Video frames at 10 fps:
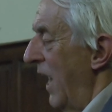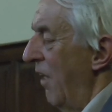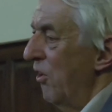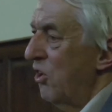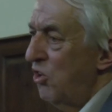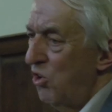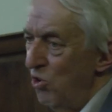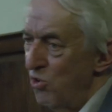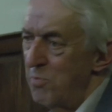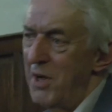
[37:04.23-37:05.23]
And there are
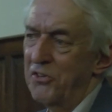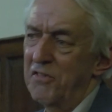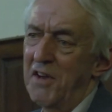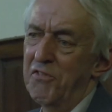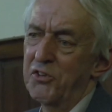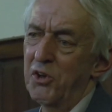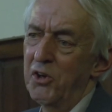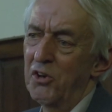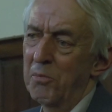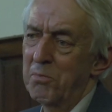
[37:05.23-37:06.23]
huge amounts of efforts
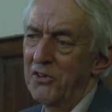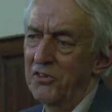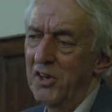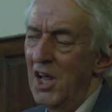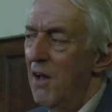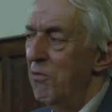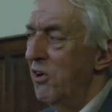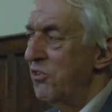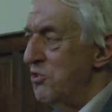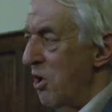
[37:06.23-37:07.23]
going on at present.
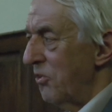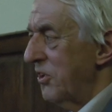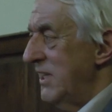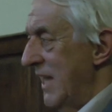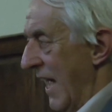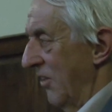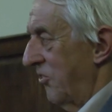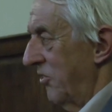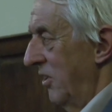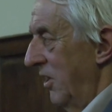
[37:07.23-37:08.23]
There is not
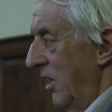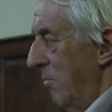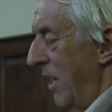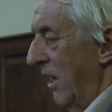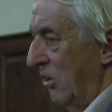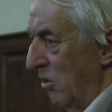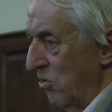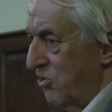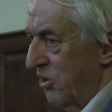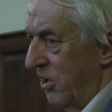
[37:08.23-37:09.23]
yet, by a
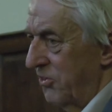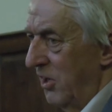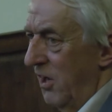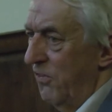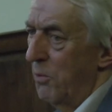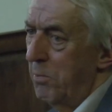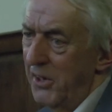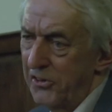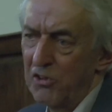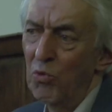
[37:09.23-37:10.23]
long shot, the
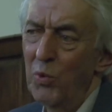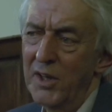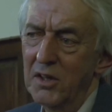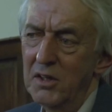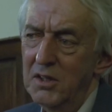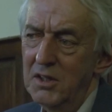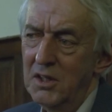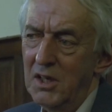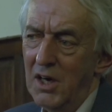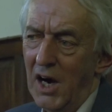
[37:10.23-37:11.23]
political will.
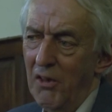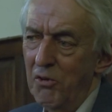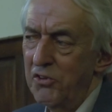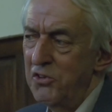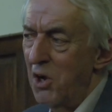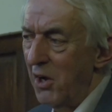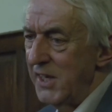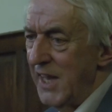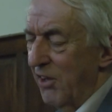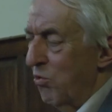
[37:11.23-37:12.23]
And there is
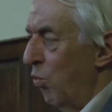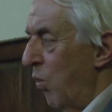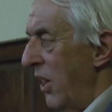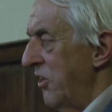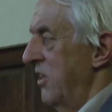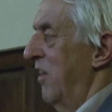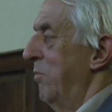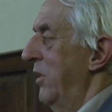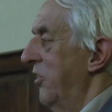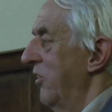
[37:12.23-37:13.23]
not yet wide
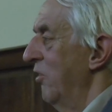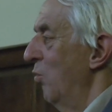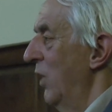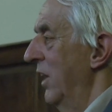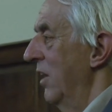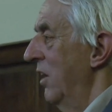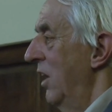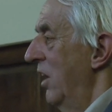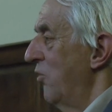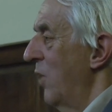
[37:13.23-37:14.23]
enough political will
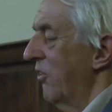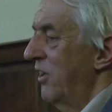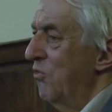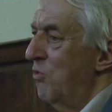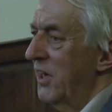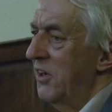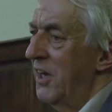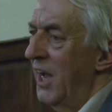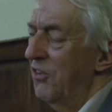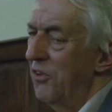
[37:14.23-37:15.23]
to actually
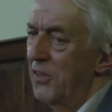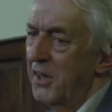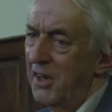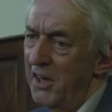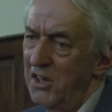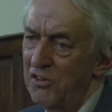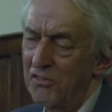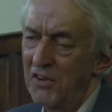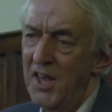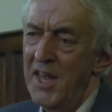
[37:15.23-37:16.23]
recognize that the kinds
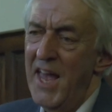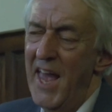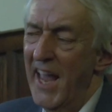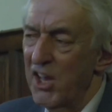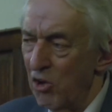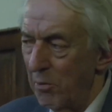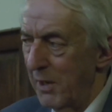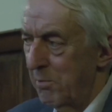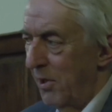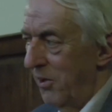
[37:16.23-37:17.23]
of
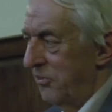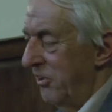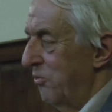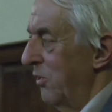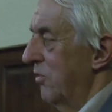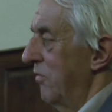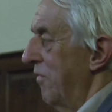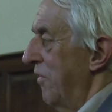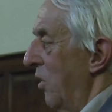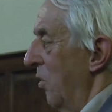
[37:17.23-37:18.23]
economic policies which have
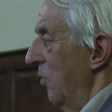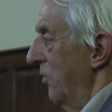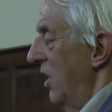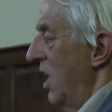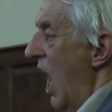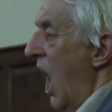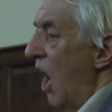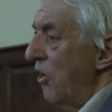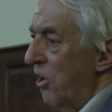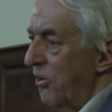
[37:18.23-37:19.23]
evolved
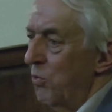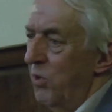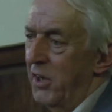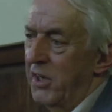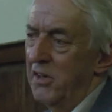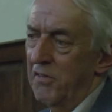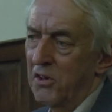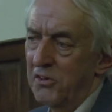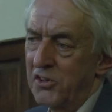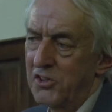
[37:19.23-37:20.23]
are not working and have
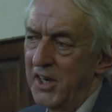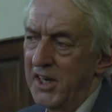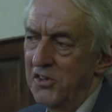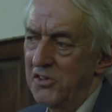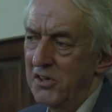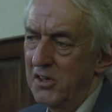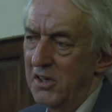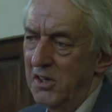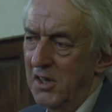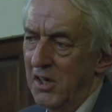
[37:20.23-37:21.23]
got to change.
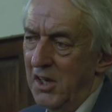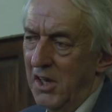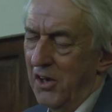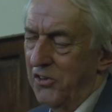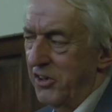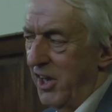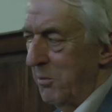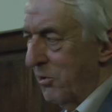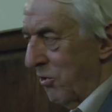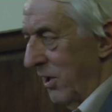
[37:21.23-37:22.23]
And
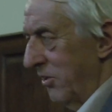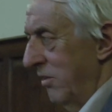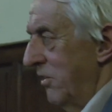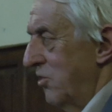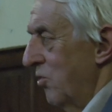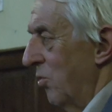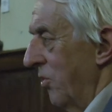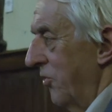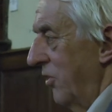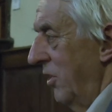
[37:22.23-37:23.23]
time is relatively
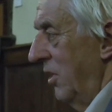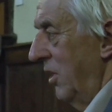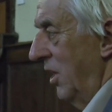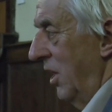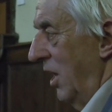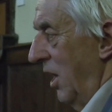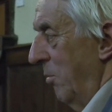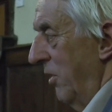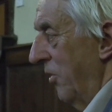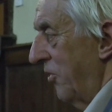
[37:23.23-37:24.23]
short.
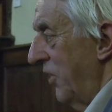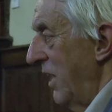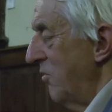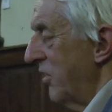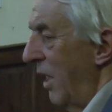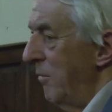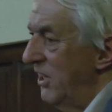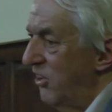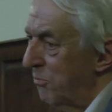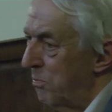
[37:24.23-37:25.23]
But at the same time,
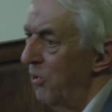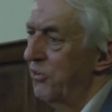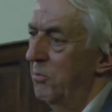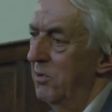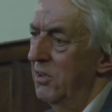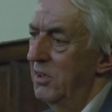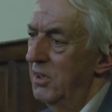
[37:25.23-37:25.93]
it is possible.